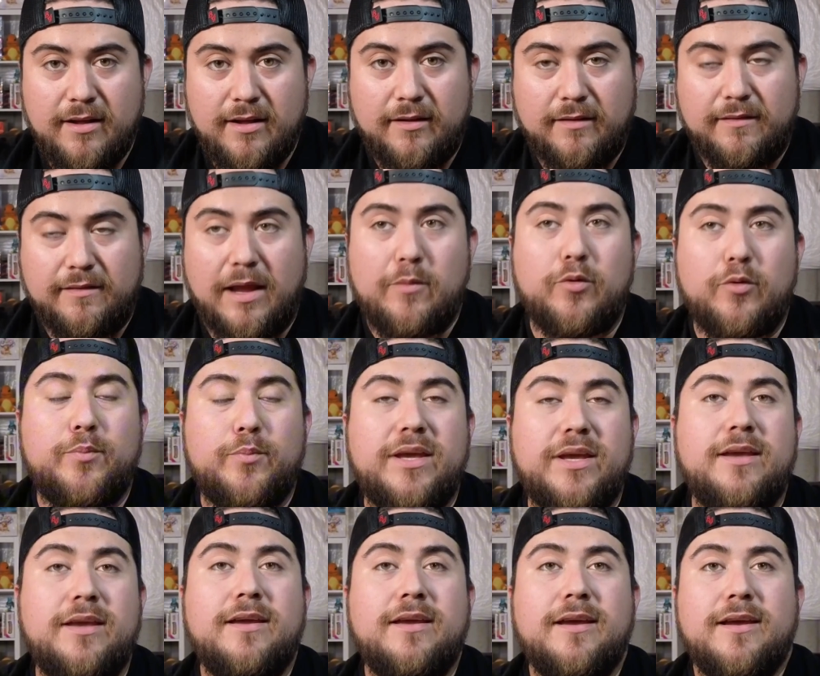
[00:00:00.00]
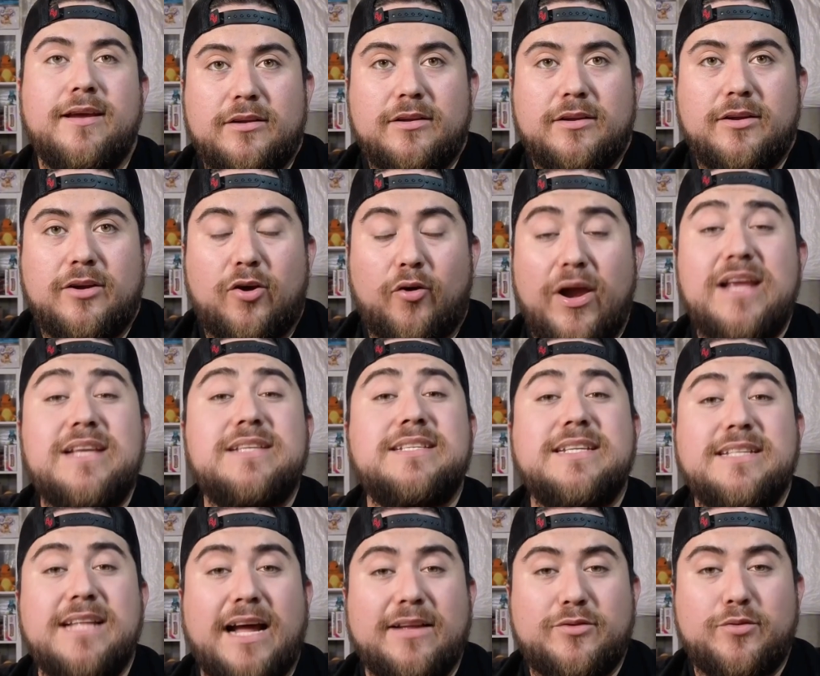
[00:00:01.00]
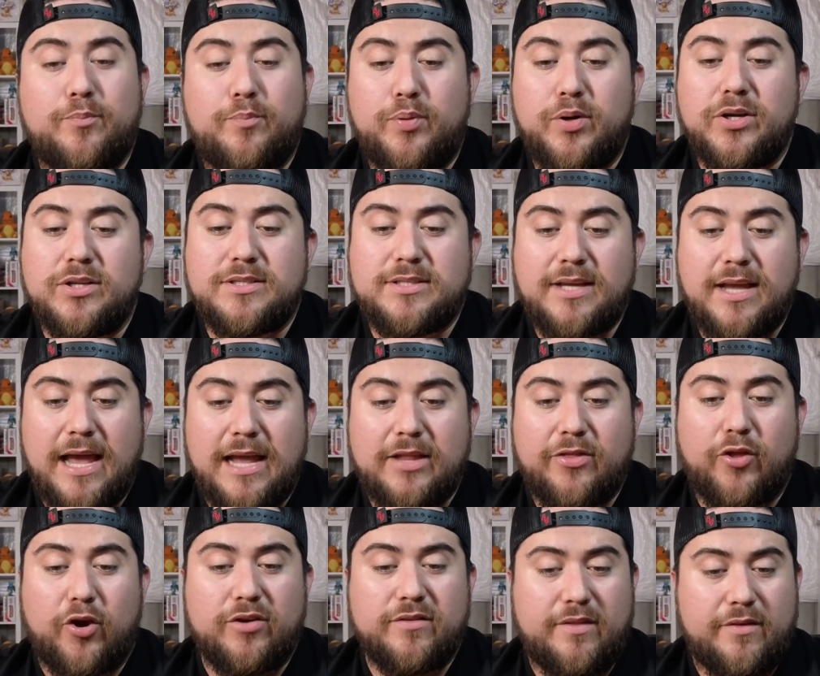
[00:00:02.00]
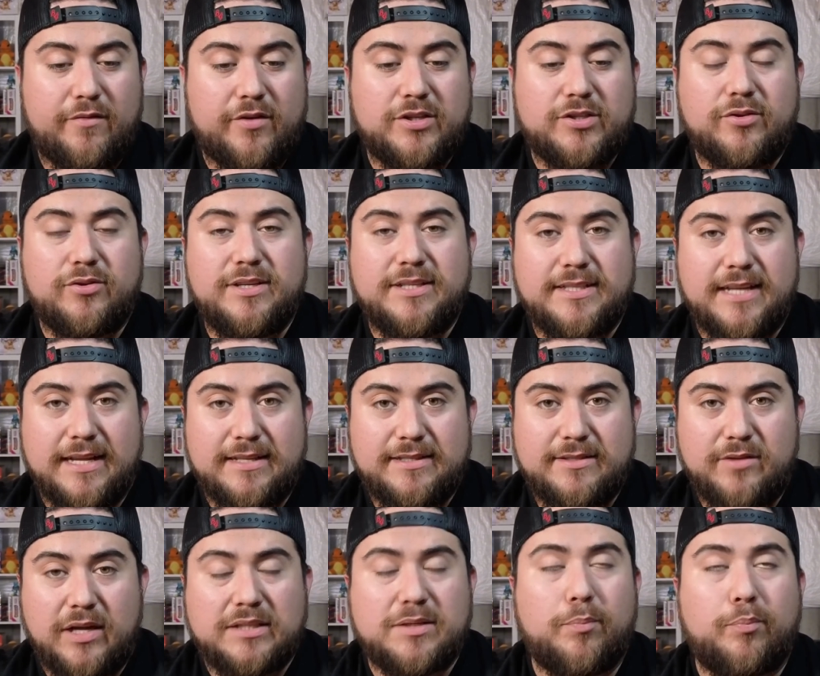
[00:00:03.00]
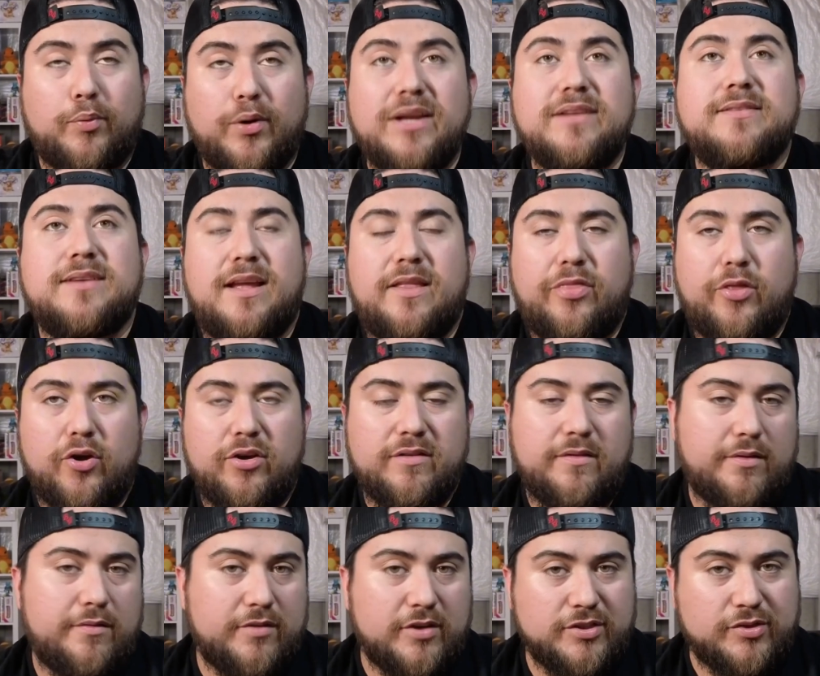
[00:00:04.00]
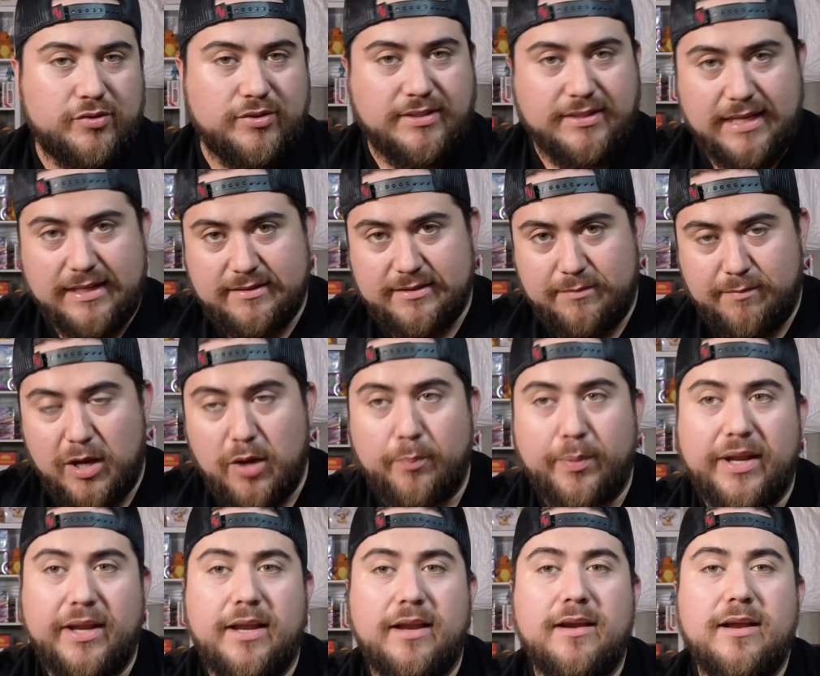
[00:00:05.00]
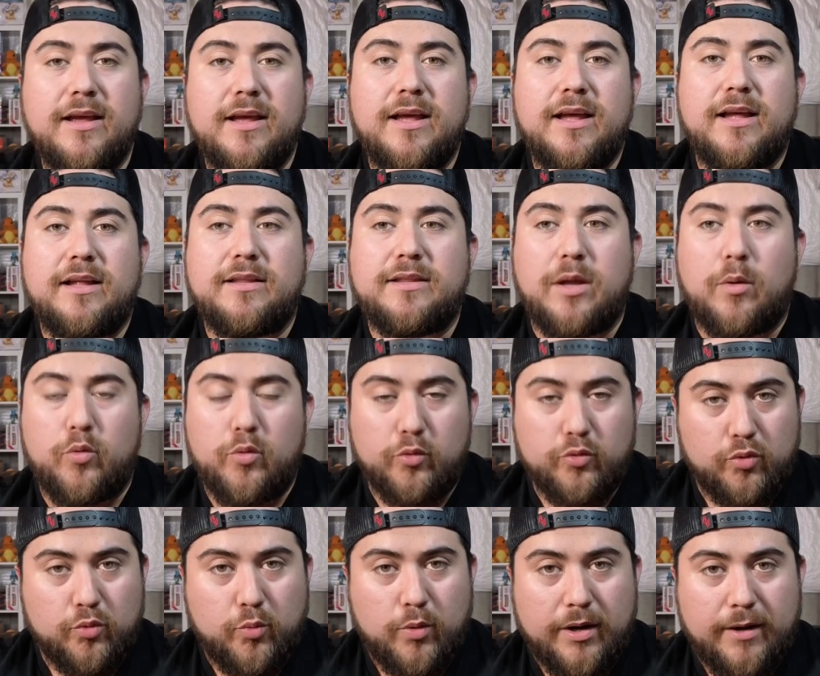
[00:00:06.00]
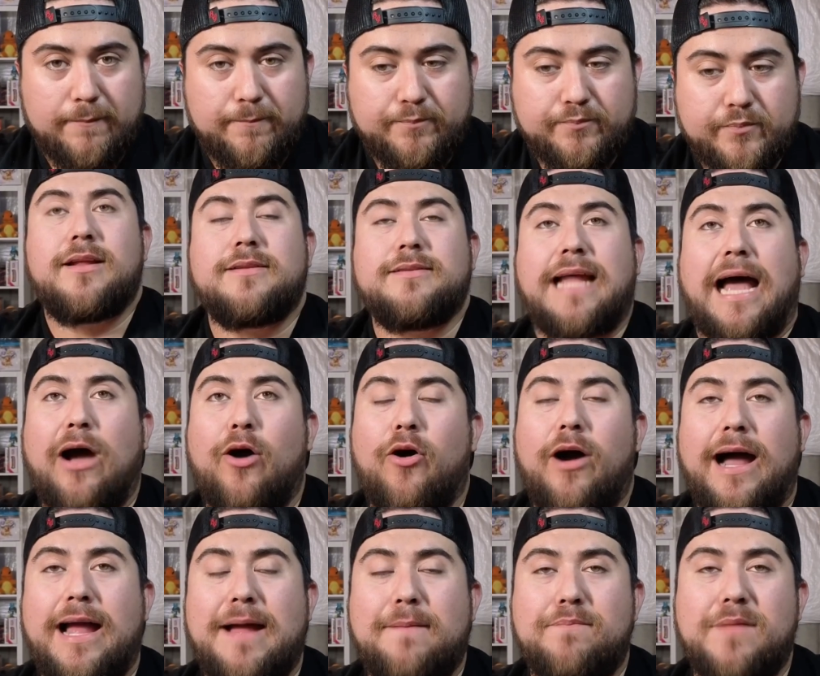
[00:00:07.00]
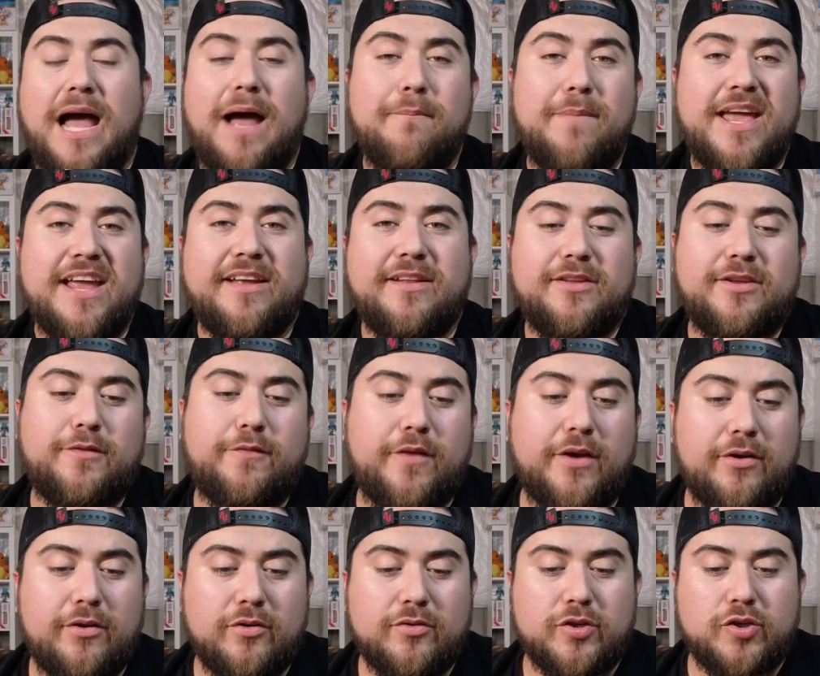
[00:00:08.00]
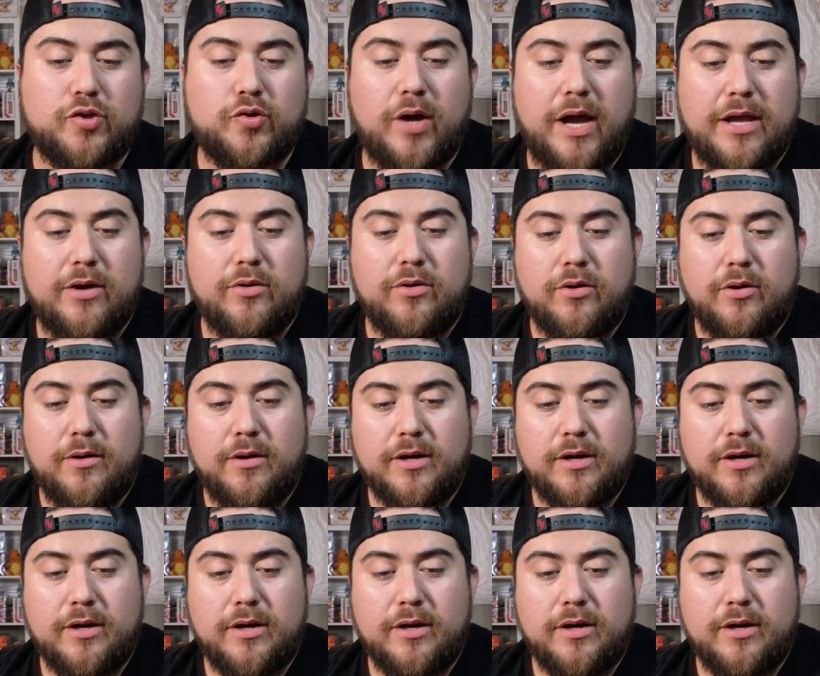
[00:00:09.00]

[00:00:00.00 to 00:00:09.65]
They would be crazy not to put a 30th anniversary set, not to print a 30th anniversary set. In my opinion, they will do one. Now, I am not making this video to try to